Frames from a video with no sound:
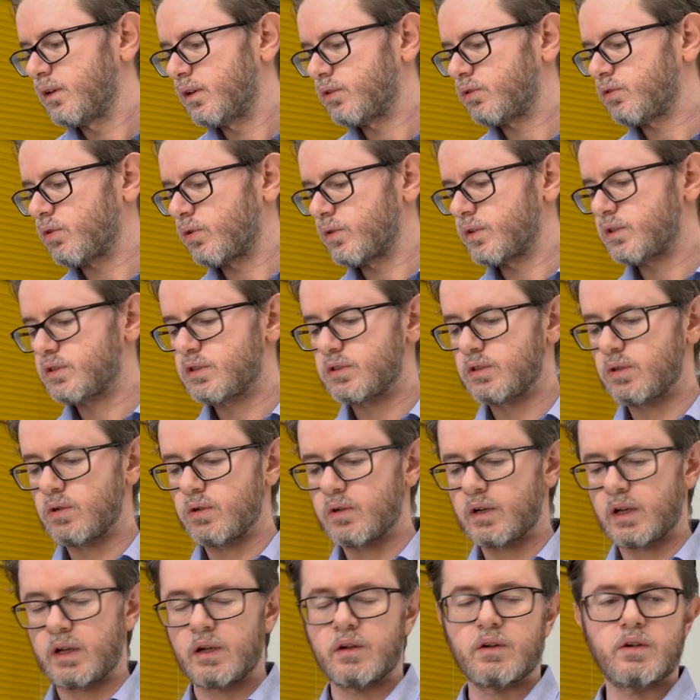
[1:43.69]
So this is going
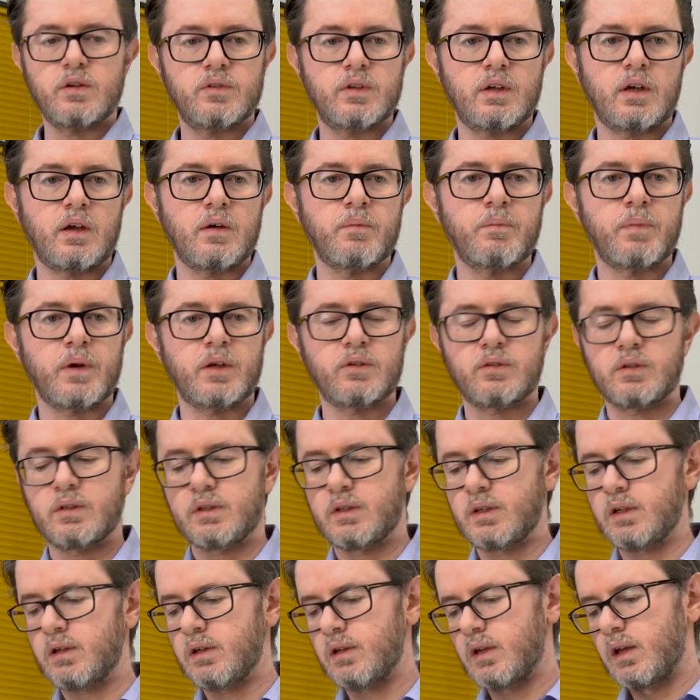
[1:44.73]
to increase the
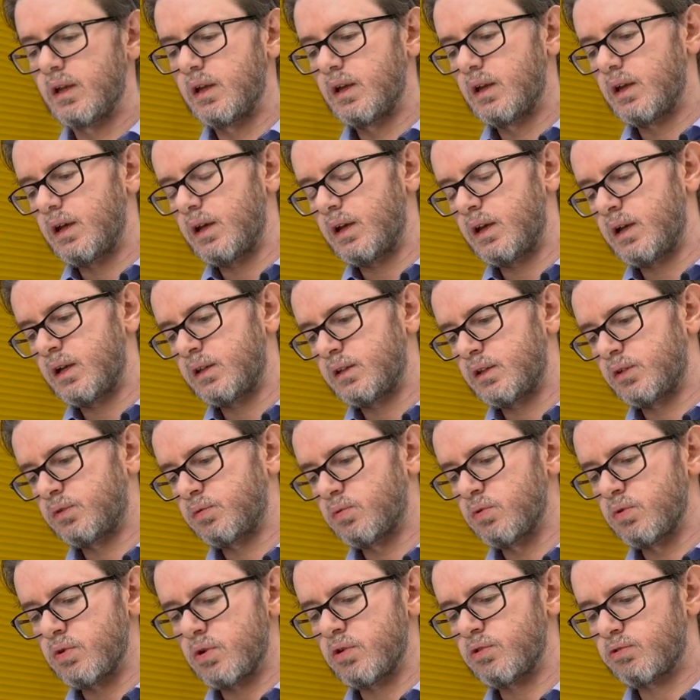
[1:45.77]
capacity and it
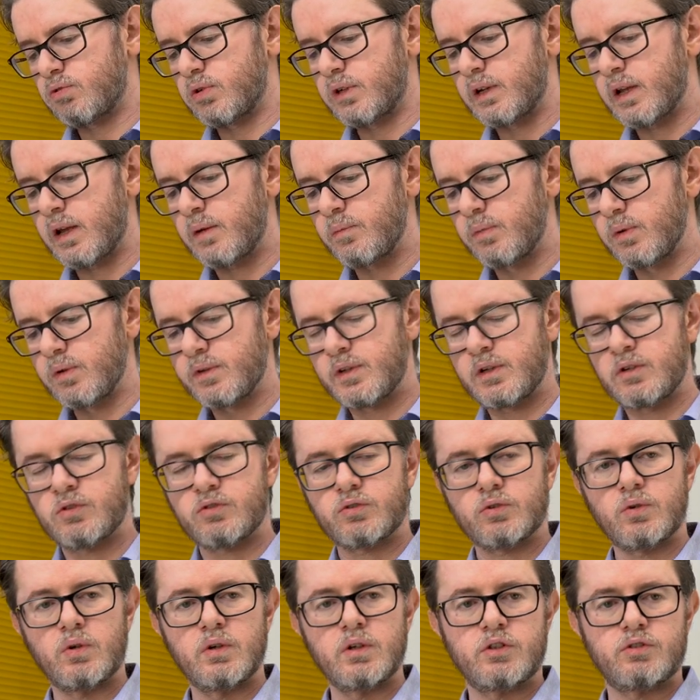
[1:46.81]
will also enable the
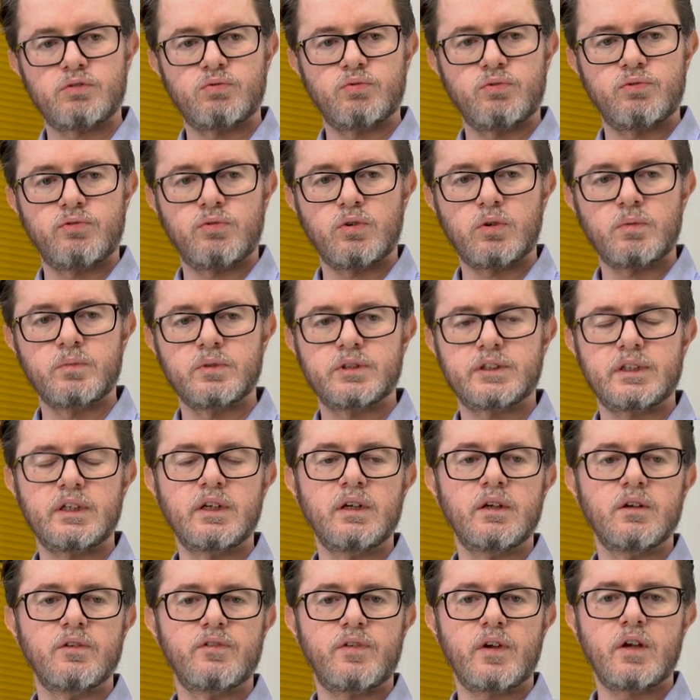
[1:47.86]
installers to form
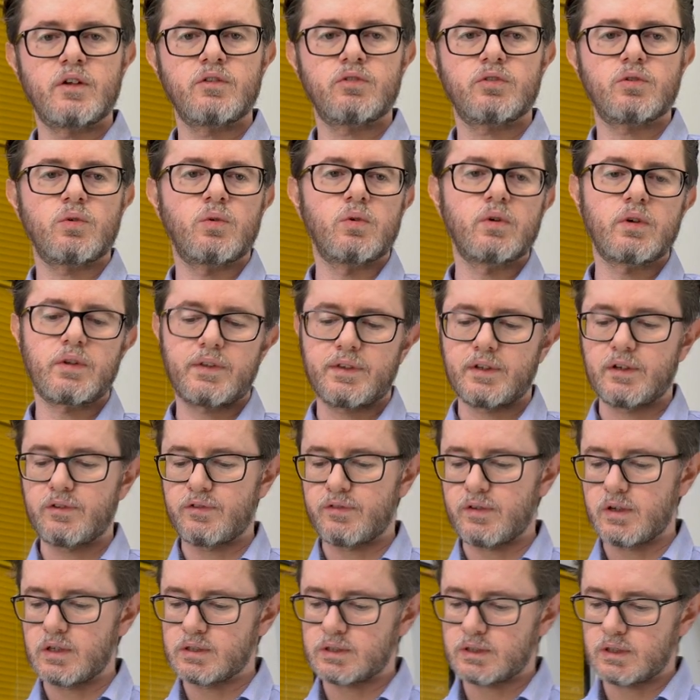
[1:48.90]
single phase or three
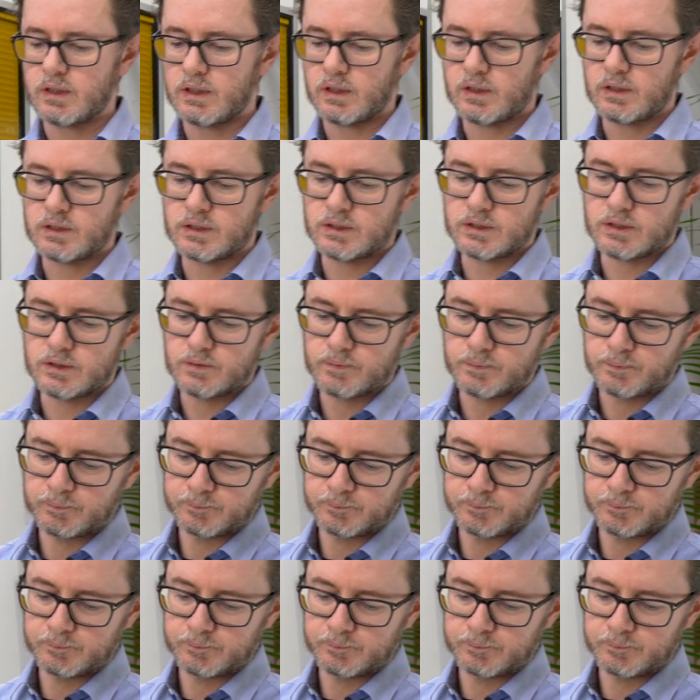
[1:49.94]
phase circuits.